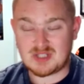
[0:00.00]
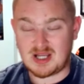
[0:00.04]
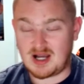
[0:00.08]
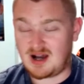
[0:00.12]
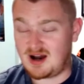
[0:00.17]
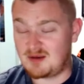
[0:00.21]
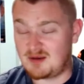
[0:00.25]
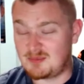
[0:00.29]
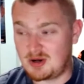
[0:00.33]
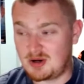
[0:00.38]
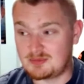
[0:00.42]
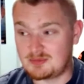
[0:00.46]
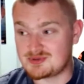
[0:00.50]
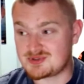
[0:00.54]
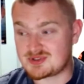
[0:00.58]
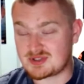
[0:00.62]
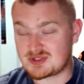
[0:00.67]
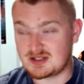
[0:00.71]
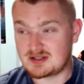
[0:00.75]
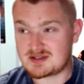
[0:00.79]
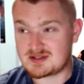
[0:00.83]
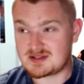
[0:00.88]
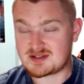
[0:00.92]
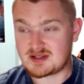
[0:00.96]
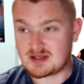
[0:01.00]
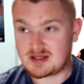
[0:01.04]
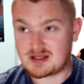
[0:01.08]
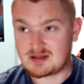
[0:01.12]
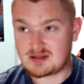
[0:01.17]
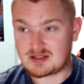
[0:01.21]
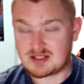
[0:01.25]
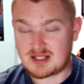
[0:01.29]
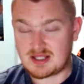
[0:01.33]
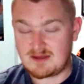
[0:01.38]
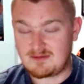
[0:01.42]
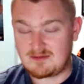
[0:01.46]
I'm almost going to say
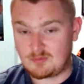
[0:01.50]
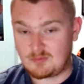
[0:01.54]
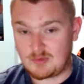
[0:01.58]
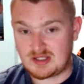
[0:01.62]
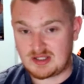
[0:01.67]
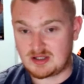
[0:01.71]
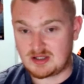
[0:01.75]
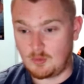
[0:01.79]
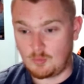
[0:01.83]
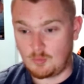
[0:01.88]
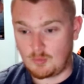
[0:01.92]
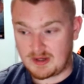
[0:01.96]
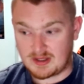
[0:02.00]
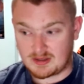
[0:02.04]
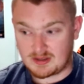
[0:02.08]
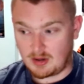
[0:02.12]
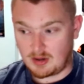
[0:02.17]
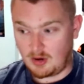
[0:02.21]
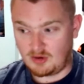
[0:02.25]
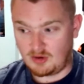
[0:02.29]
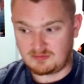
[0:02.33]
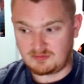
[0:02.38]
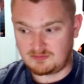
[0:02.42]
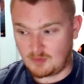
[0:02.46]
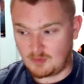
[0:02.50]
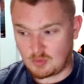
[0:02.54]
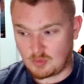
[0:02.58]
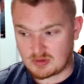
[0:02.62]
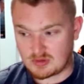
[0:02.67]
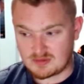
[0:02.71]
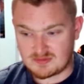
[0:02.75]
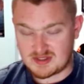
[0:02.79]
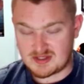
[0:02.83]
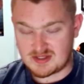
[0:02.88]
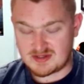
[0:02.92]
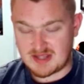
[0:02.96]
that if we don't win all
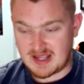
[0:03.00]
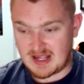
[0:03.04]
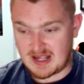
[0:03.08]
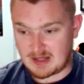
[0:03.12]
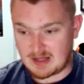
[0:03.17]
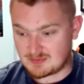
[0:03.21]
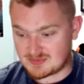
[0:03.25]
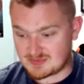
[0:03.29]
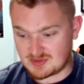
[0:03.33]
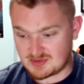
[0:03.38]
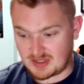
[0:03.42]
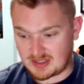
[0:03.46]
four of these games,